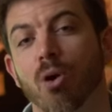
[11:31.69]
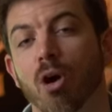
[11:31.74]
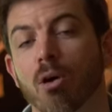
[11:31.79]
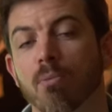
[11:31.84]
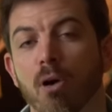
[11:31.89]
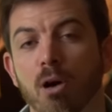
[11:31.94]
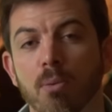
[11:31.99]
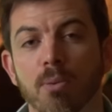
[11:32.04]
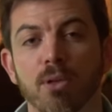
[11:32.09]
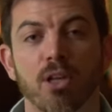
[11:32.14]
to our
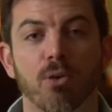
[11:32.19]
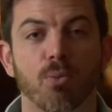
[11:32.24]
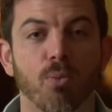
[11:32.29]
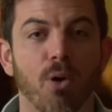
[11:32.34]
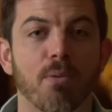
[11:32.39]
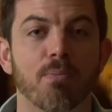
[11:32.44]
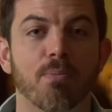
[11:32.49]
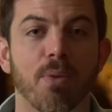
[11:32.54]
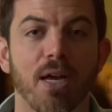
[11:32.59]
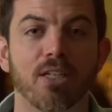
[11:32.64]
mobile and
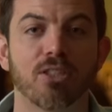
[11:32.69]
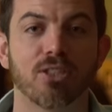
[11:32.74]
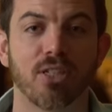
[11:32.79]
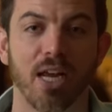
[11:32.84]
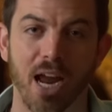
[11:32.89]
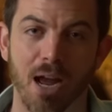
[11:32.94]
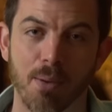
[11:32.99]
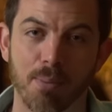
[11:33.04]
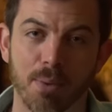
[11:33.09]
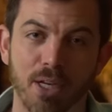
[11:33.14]
web-based
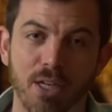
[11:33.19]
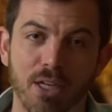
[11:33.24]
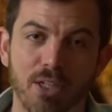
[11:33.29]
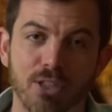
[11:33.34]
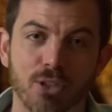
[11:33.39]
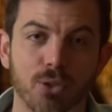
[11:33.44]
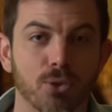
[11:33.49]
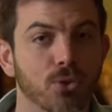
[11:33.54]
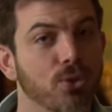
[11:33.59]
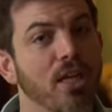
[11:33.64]
app,
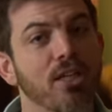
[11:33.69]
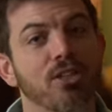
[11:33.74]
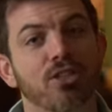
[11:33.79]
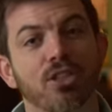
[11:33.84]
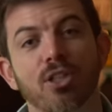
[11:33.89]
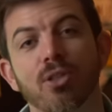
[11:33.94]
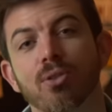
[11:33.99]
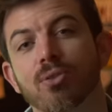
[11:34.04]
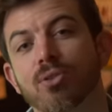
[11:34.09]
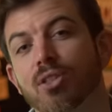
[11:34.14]
so stay
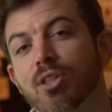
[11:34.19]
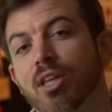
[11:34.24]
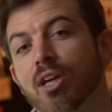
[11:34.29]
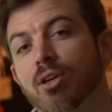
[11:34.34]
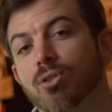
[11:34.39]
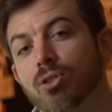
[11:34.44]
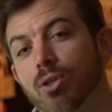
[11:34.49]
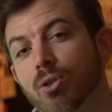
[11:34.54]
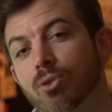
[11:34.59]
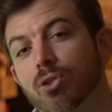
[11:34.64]
tuned to
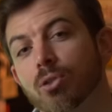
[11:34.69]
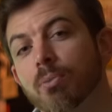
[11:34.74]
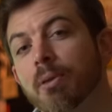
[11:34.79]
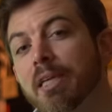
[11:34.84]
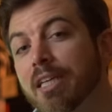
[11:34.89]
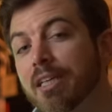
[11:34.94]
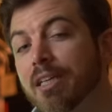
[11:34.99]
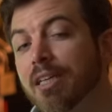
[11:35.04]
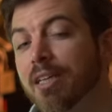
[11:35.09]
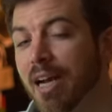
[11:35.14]
their social
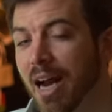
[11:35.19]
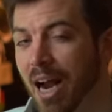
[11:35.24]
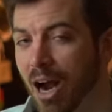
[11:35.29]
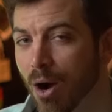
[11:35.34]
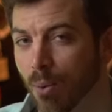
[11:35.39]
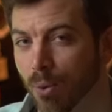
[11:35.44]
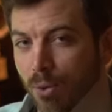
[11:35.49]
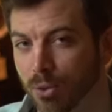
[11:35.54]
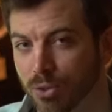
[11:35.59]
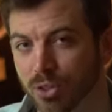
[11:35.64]
media and
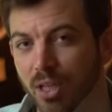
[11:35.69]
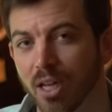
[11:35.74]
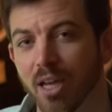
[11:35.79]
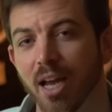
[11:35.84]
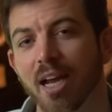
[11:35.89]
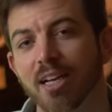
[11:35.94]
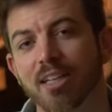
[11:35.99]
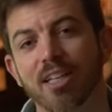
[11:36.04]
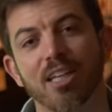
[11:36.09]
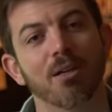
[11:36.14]
ours
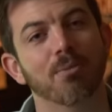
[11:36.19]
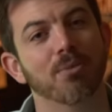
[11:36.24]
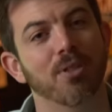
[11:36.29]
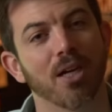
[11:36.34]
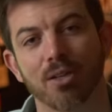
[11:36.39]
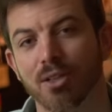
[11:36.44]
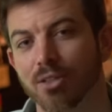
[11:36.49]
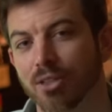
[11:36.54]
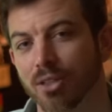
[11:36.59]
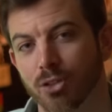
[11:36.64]
and keep
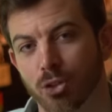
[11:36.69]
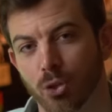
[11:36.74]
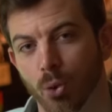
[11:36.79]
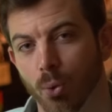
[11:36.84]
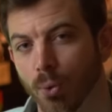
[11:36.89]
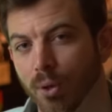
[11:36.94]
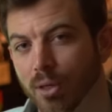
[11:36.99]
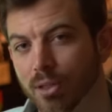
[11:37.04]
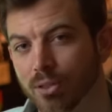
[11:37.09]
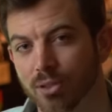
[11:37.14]
telling the
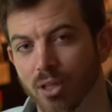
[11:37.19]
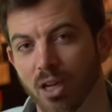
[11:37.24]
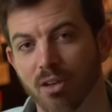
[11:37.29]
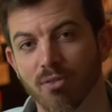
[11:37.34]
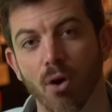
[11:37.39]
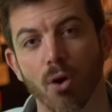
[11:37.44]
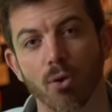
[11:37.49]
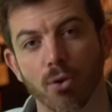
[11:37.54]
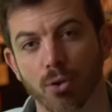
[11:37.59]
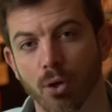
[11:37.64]
stories
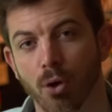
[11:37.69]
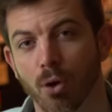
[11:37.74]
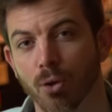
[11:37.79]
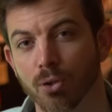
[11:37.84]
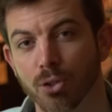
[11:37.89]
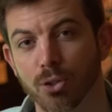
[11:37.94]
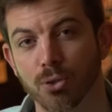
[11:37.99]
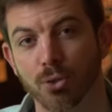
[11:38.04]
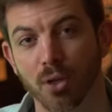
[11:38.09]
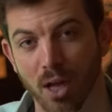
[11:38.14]
of all the
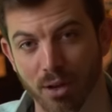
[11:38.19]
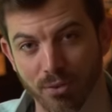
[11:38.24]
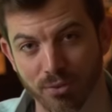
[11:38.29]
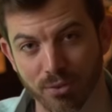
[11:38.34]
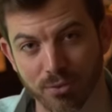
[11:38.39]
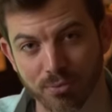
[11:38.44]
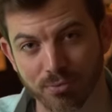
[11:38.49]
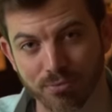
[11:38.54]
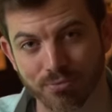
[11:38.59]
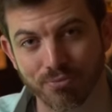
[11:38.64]
cars you
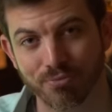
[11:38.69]
love.